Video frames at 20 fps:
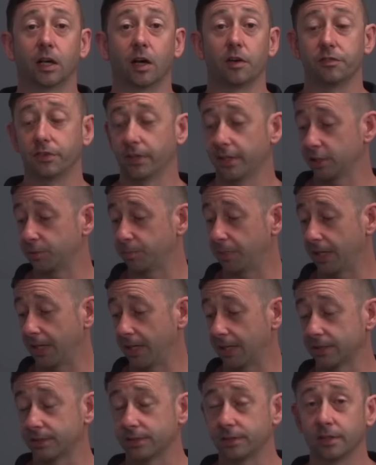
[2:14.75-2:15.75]
of these
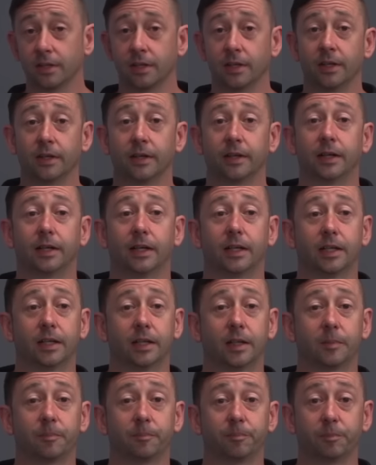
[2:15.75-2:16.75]
parts
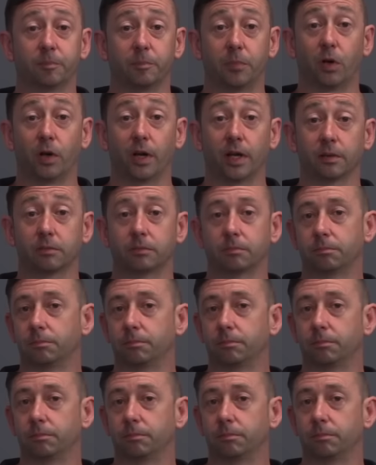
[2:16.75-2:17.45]
um, by